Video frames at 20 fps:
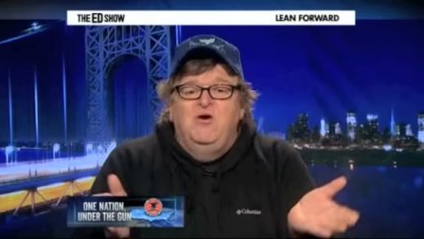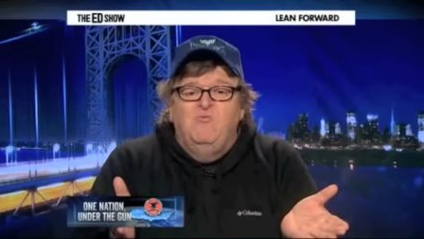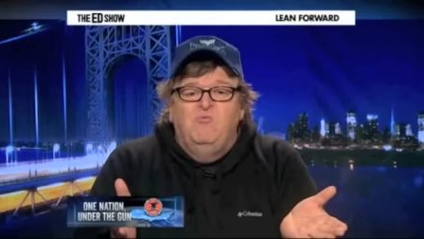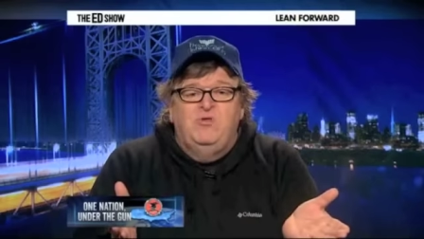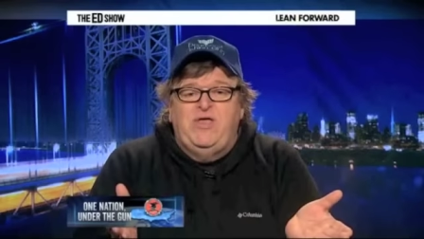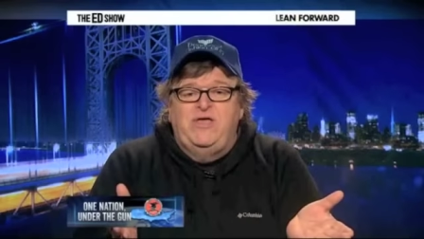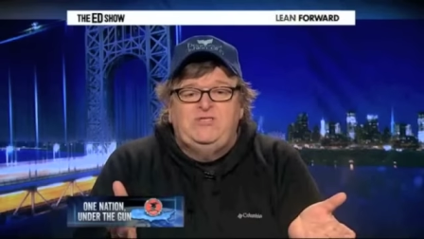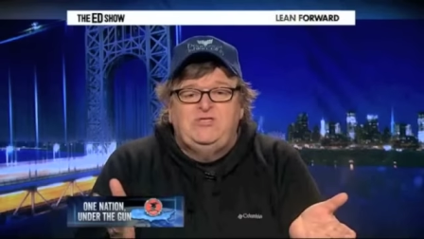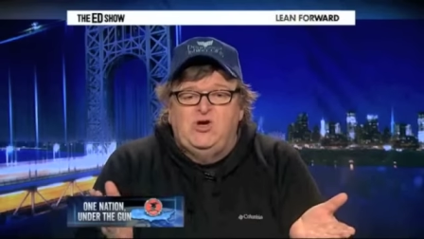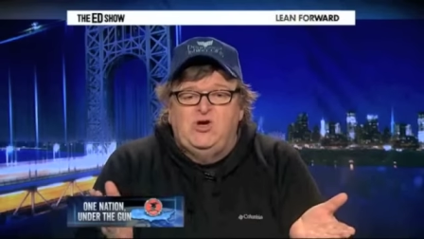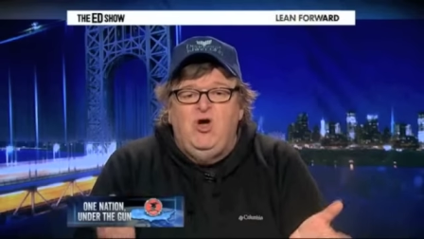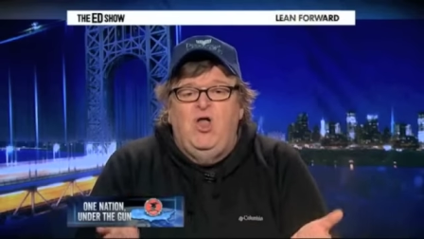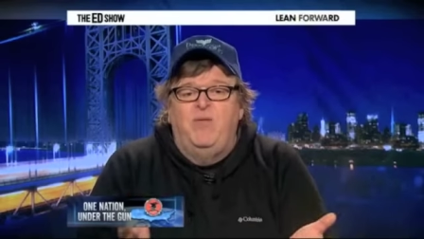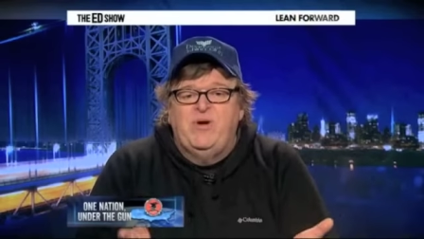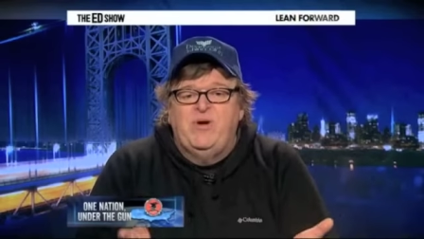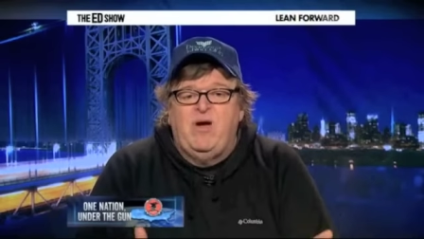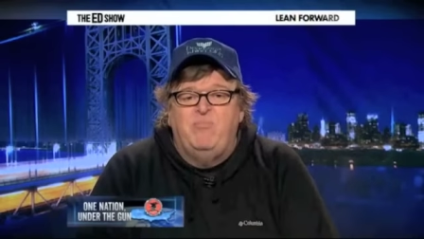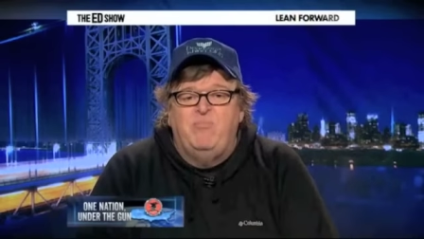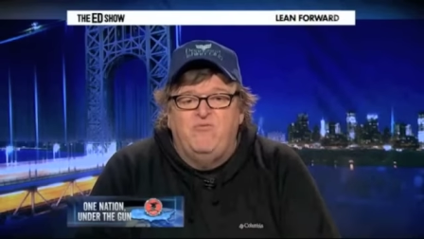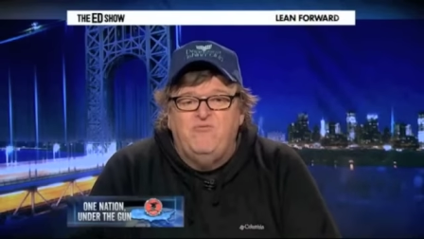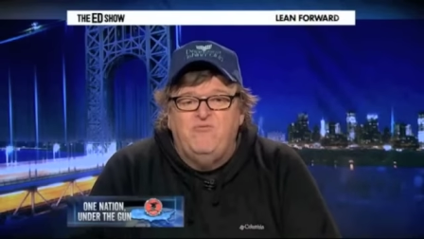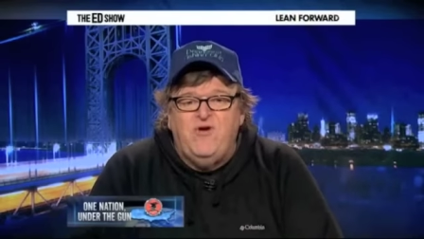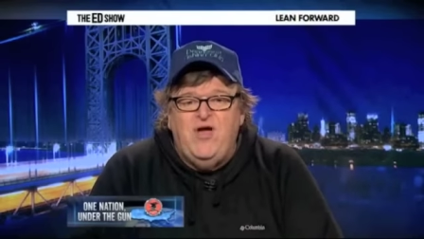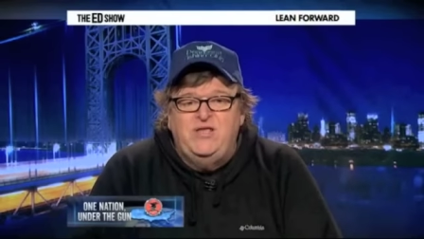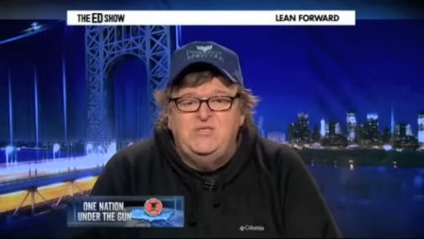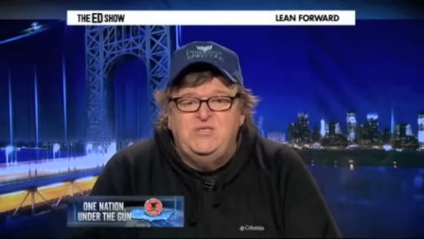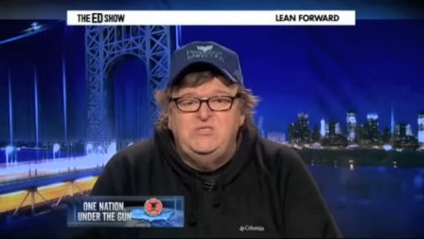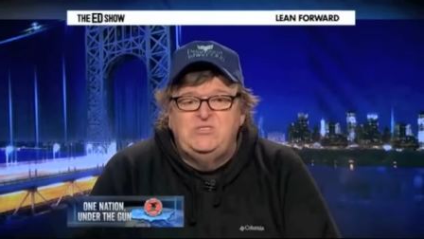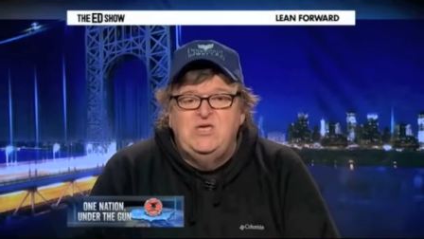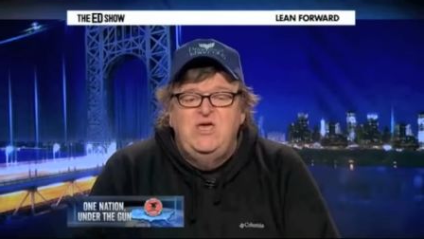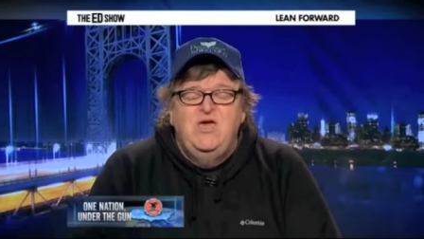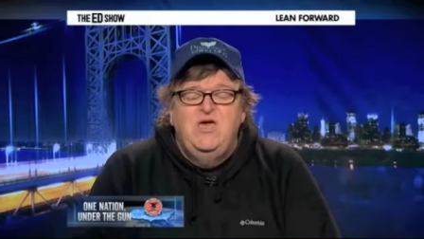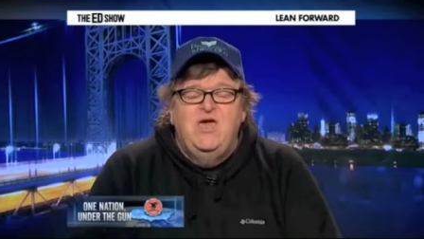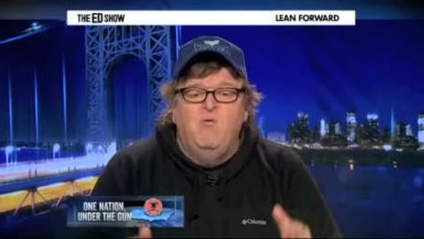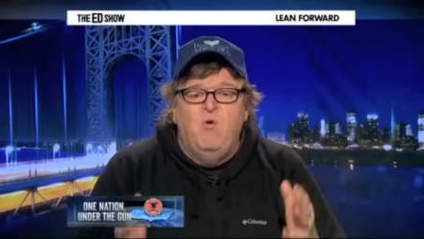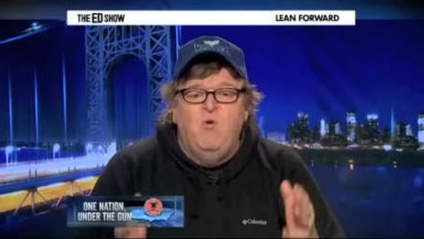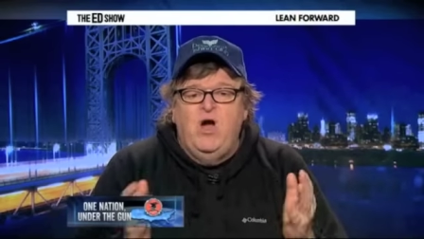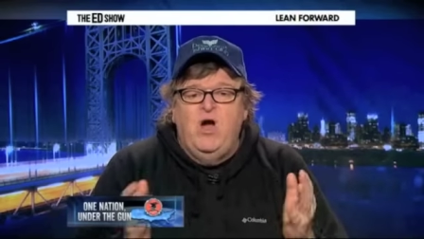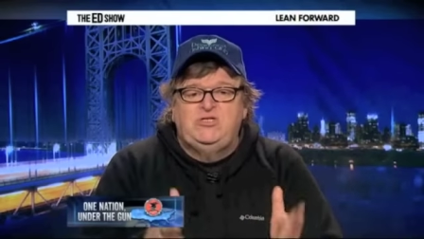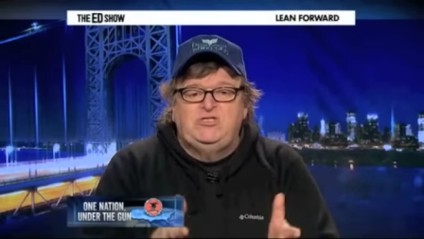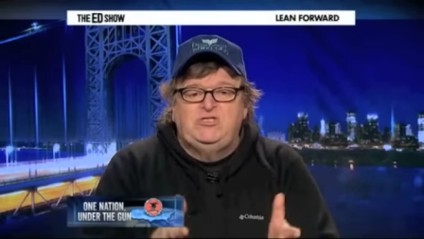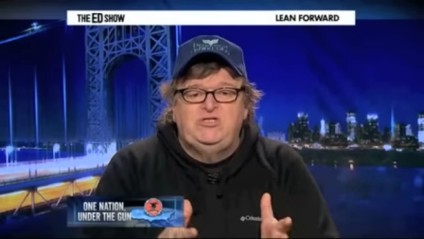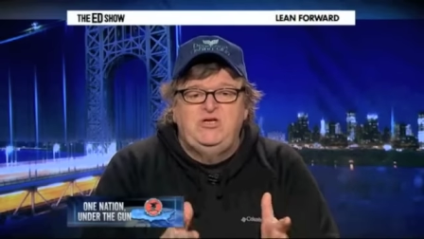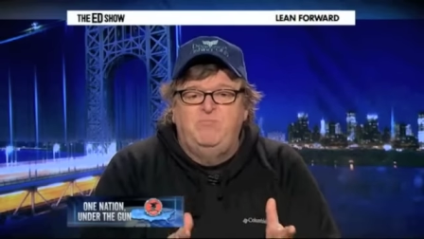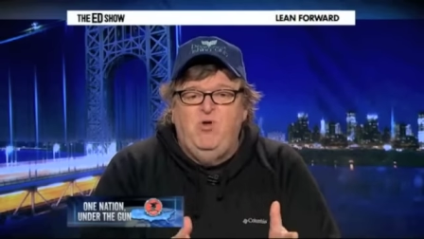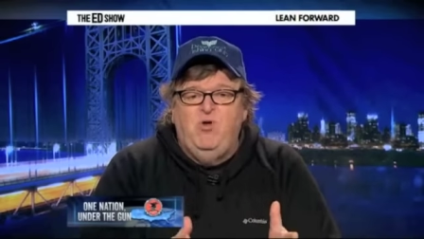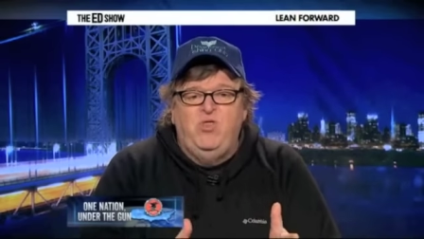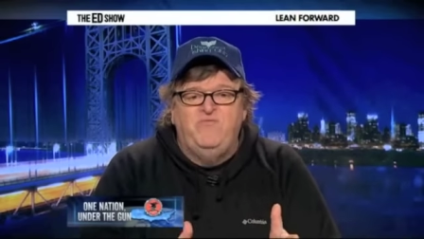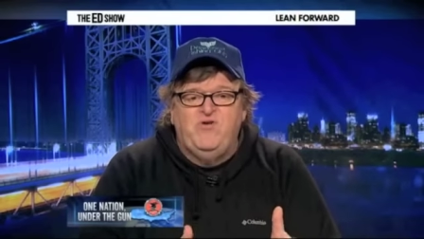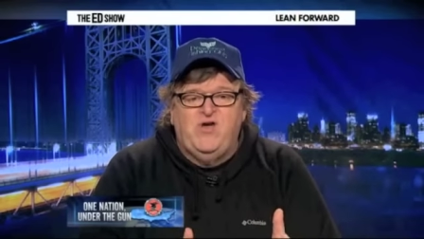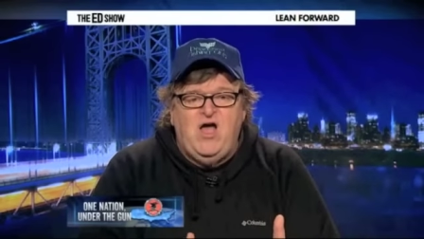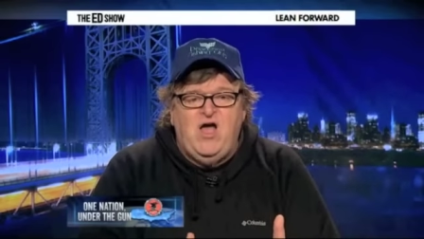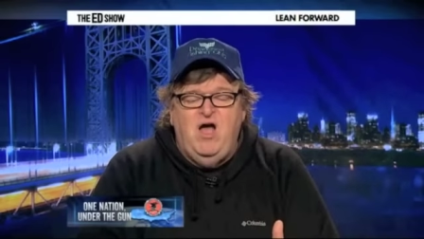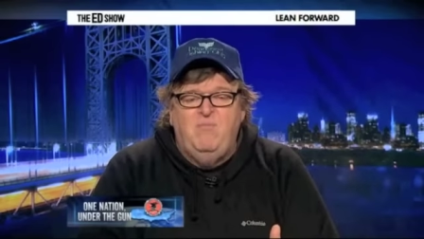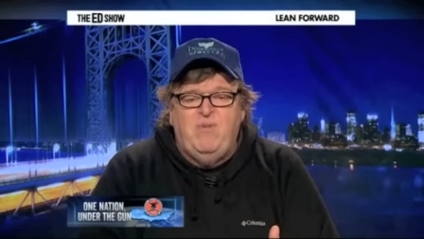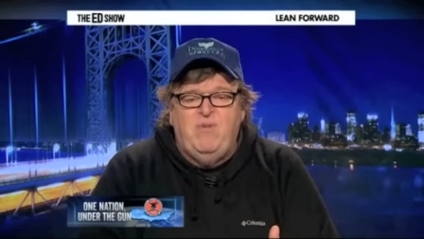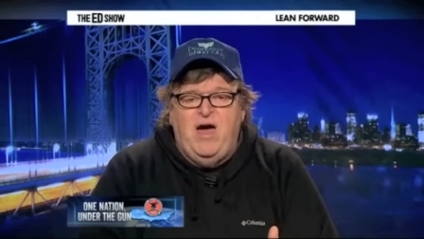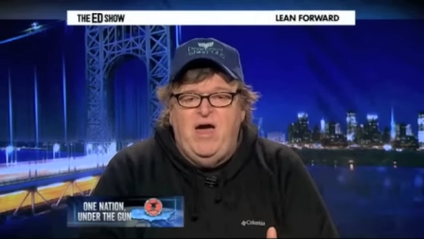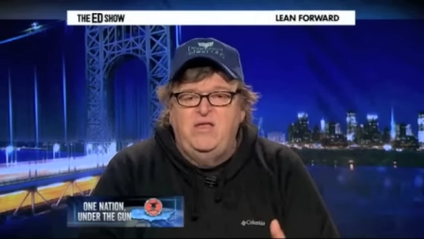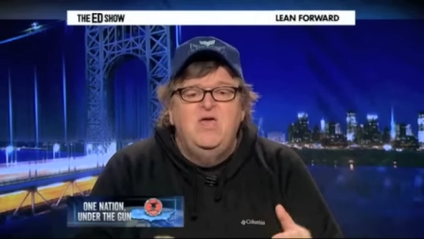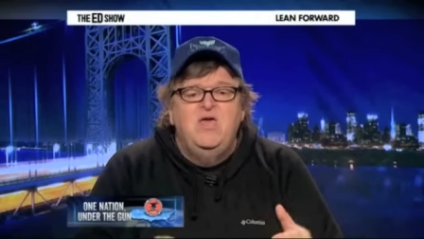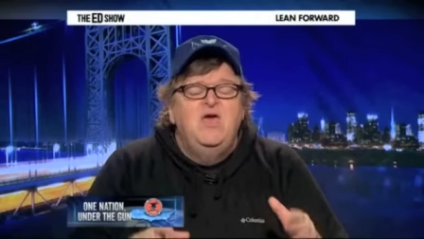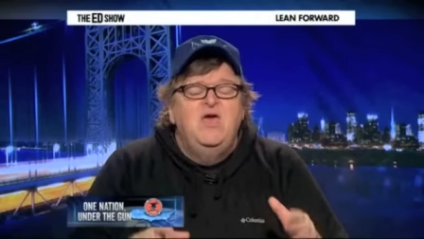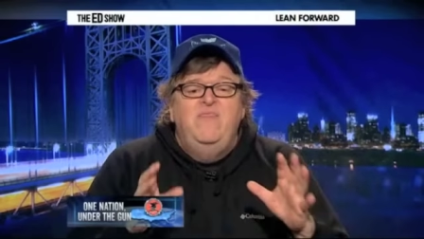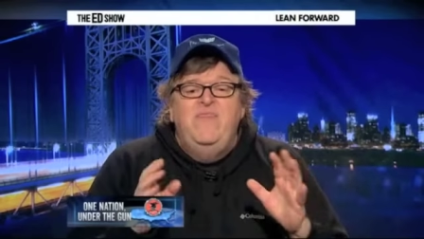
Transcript: would like to call up a couple friends and watch uh, Bowling for Columbine,